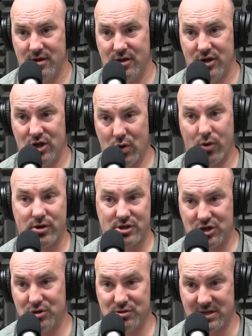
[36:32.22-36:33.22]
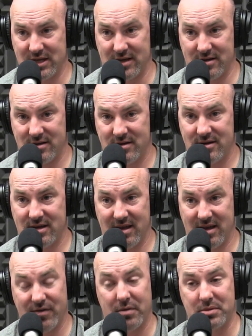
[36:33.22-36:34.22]
You're choosing to
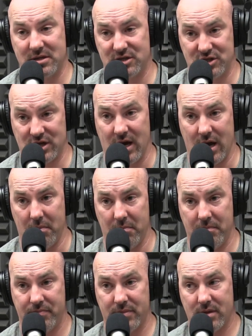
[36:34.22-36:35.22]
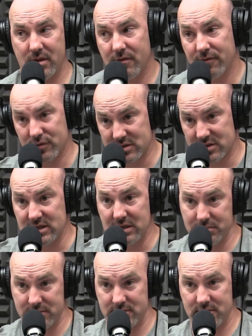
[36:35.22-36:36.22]
give up this job for
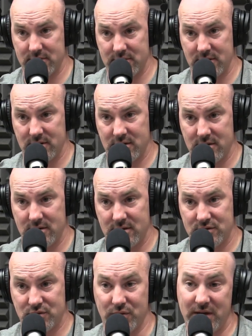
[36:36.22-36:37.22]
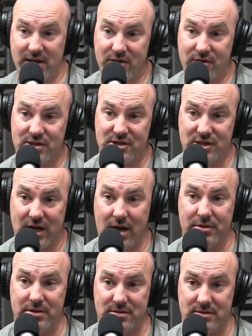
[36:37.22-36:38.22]
sleep. Oh, wow. So either this
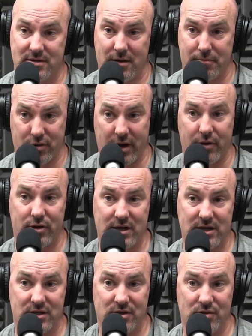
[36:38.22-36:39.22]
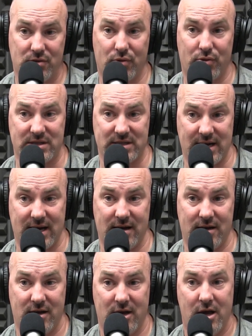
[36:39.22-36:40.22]
job is a priority to you or it's not.
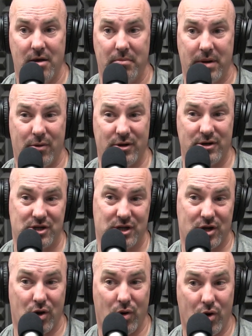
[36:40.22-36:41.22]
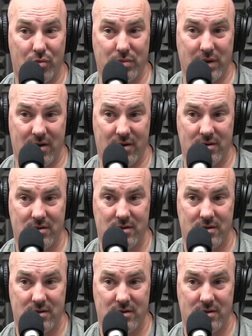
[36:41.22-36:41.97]
But I want you to go home now,